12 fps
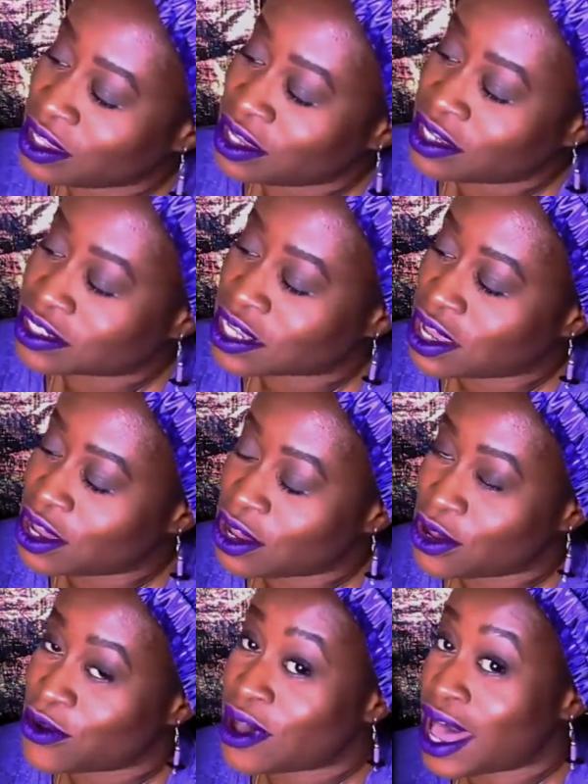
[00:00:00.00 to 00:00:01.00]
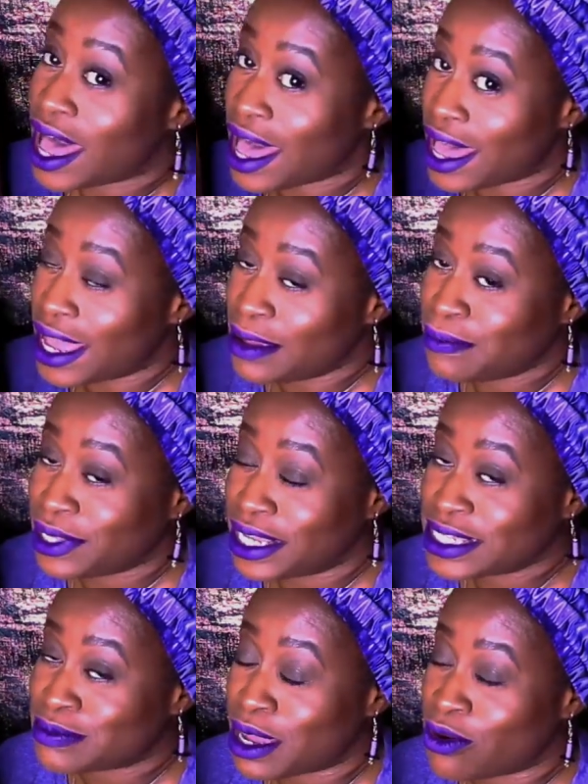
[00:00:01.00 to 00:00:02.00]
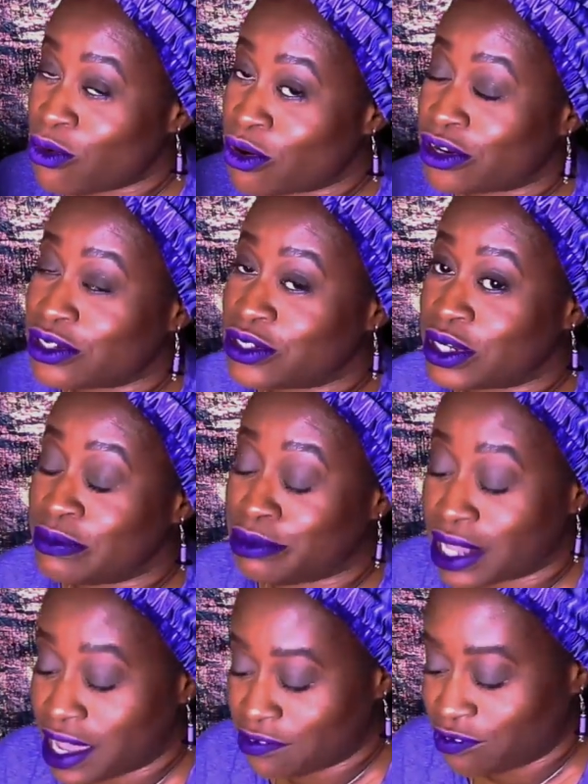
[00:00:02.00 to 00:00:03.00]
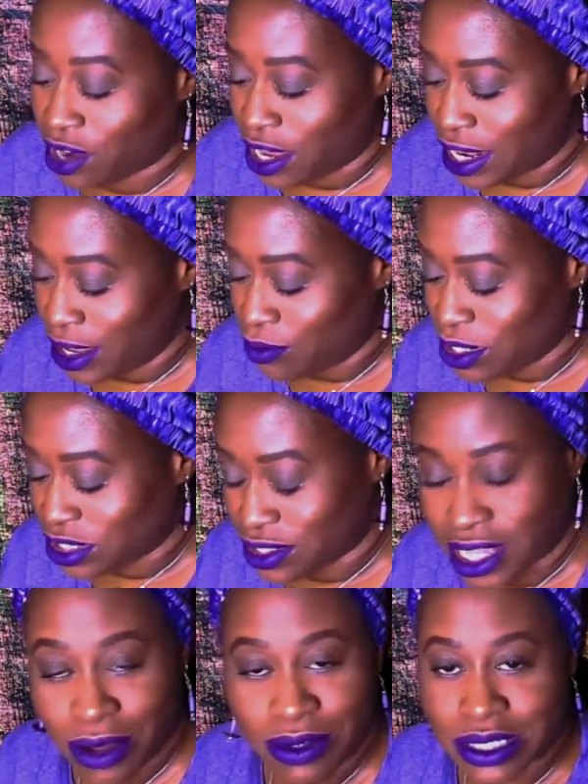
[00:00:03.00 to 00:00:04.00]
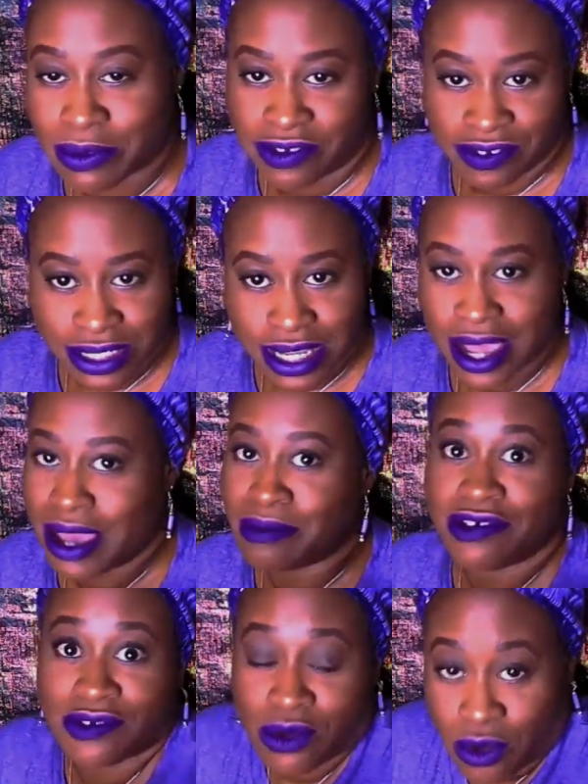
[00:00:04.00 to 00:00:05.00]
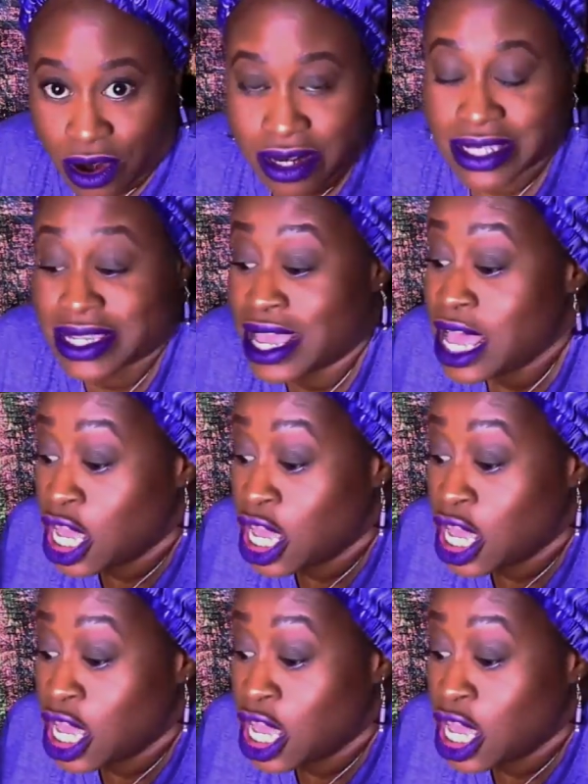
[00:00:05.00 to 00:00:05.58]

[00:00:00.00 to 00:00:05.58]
So I placed my order during Black Friday, which I thought was a perfect time, of course,